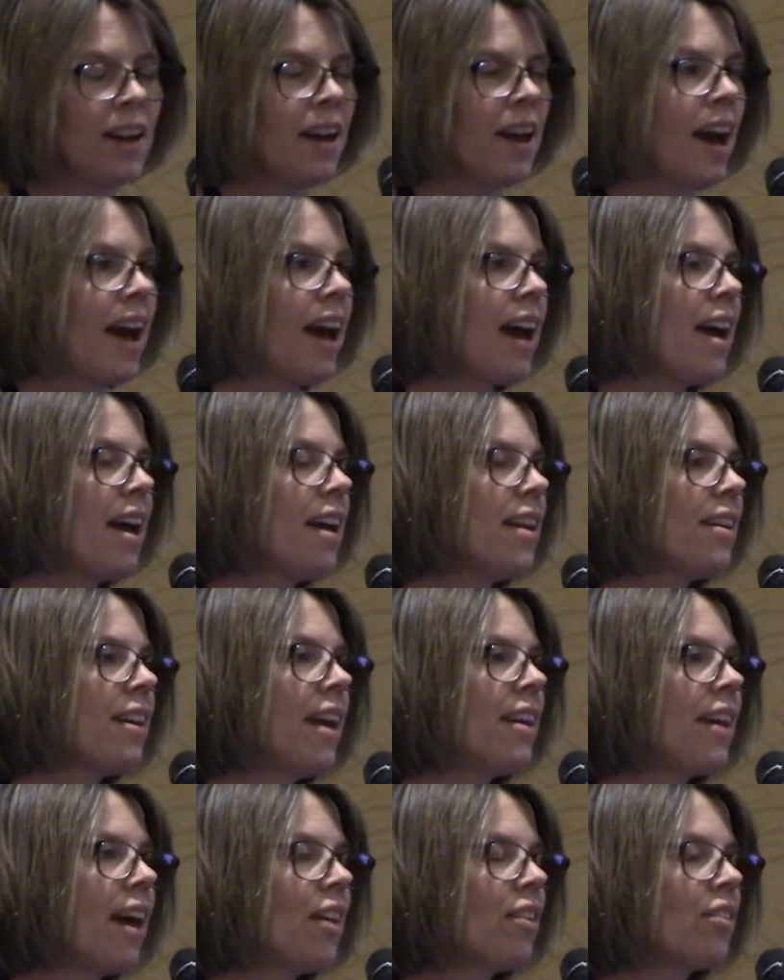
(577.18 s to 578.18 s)
and
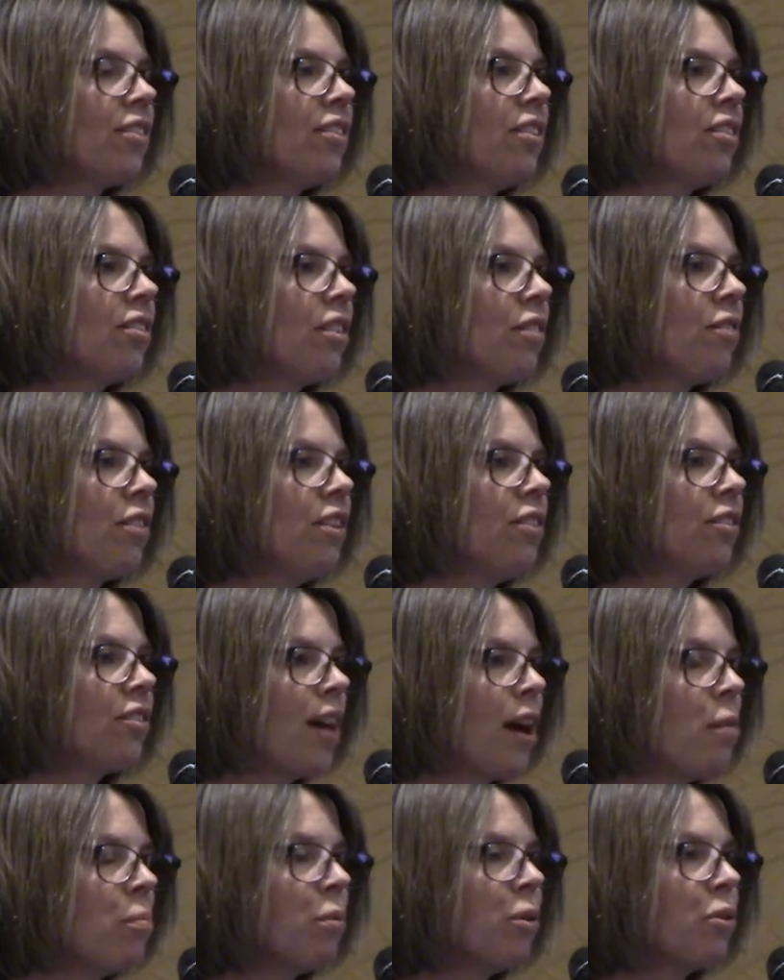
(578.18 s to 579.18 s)
analysis of these
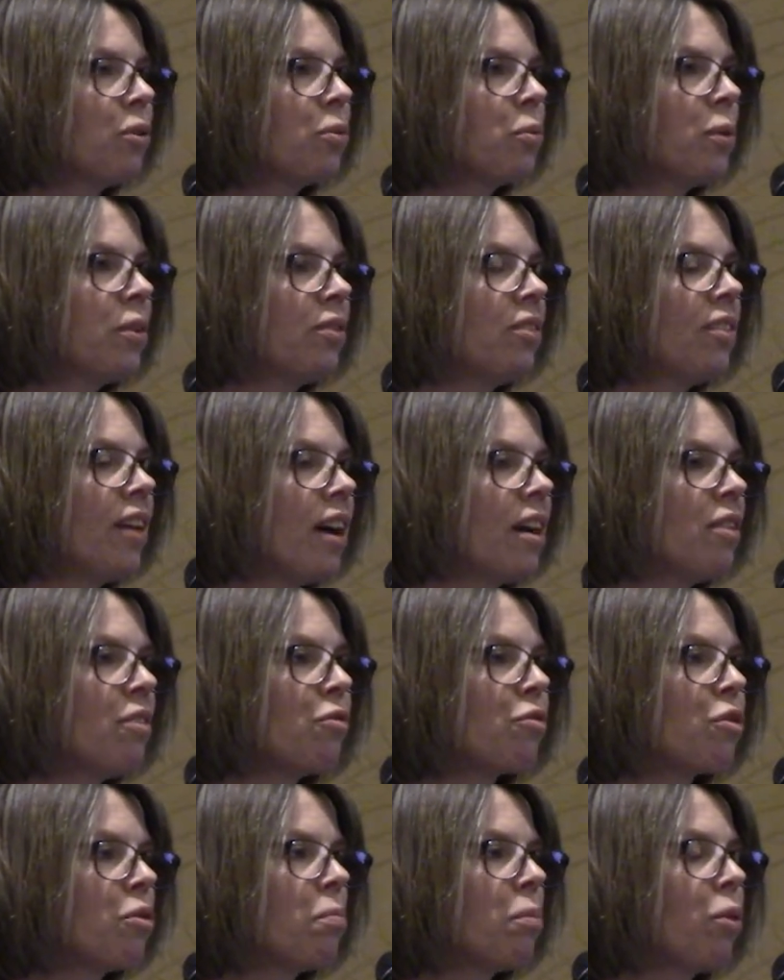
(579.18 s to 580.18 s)
samples was done
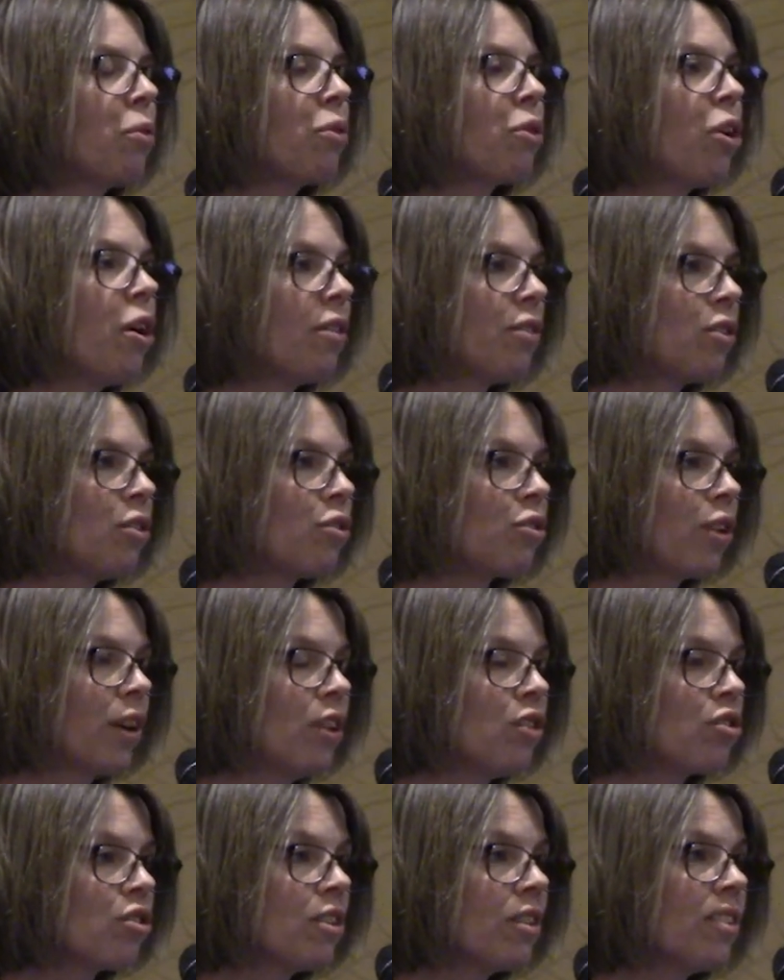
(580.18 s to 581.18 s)
for both
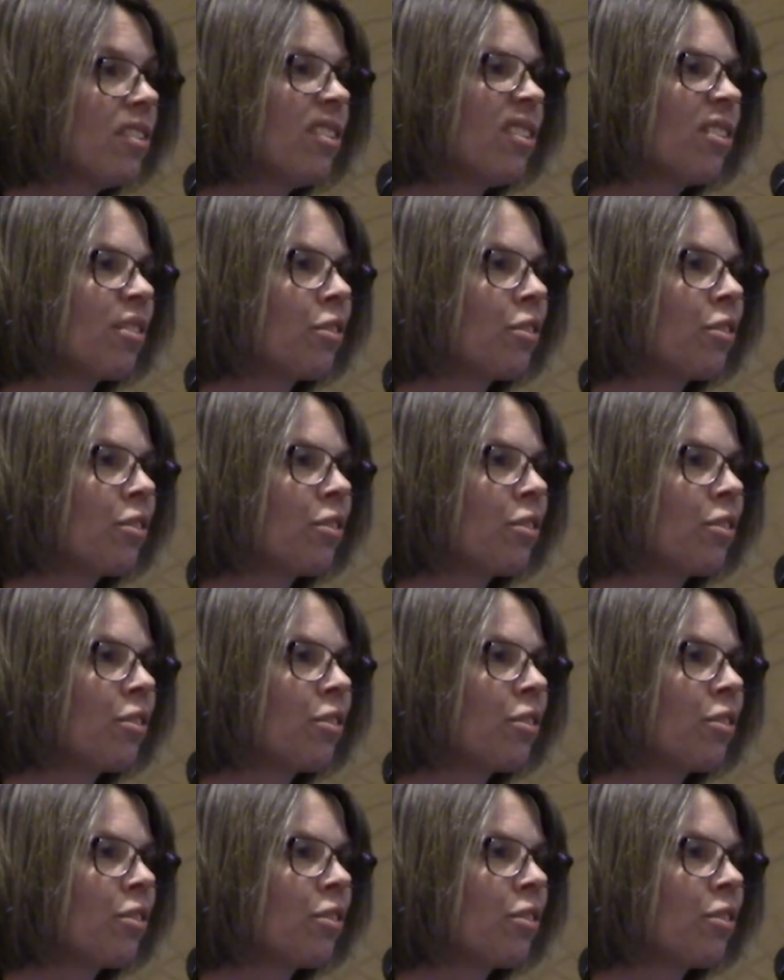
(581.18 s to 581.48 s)
concentrations,